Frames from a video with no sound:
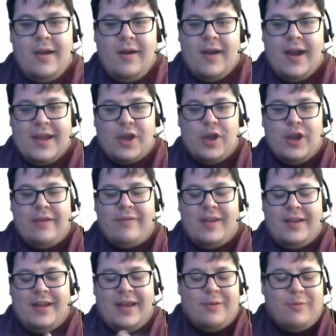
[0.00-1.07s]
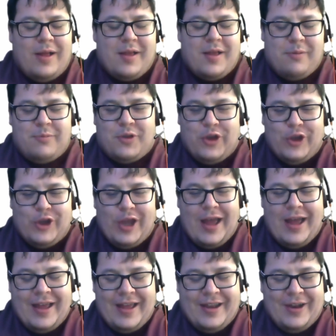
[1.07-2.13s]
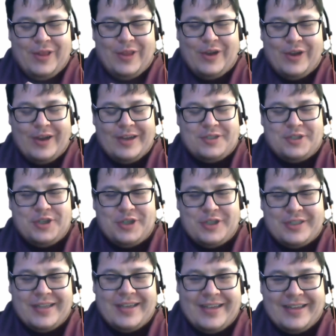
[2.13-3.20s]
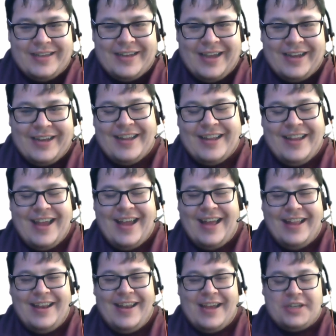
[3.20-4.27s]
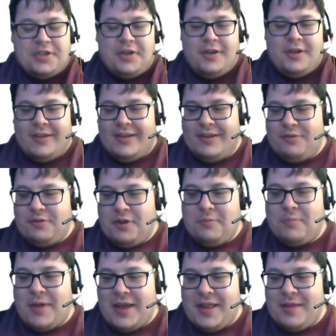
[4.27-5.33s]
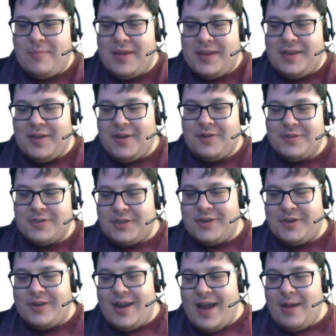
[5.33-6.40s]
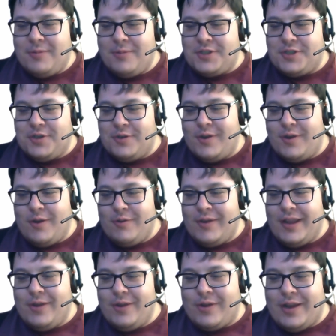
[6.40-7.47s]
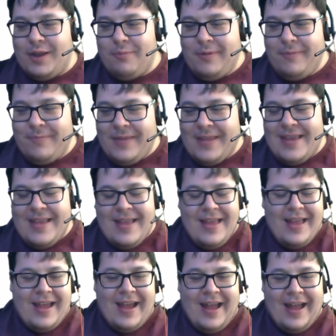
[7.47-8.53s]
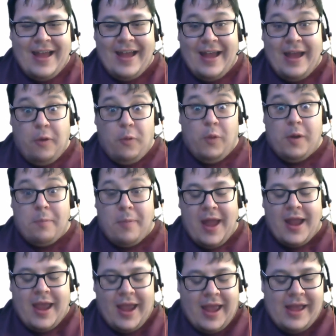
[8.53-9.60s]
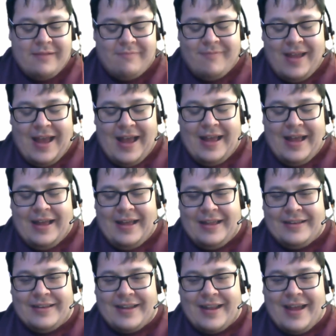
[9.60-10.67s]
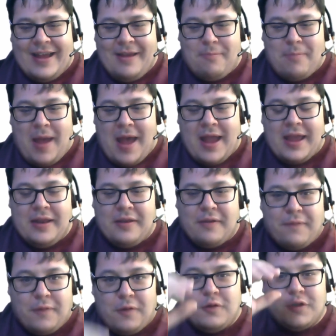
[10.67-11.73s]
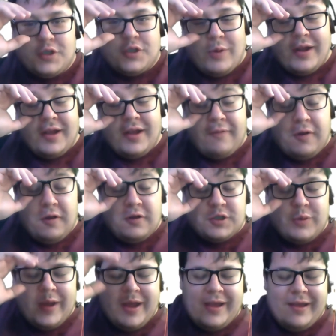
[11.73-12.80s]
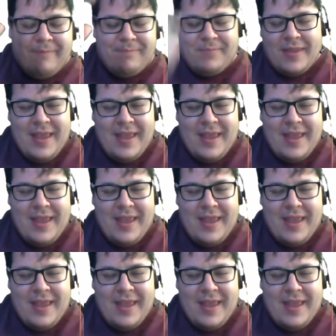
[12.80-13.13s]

All right, good evening and welcome to another Tuesday night uh, lecture run by the Mid Ulster Amateur Radio Club. Uh, we're back again and uh, back into full, sw- full swing.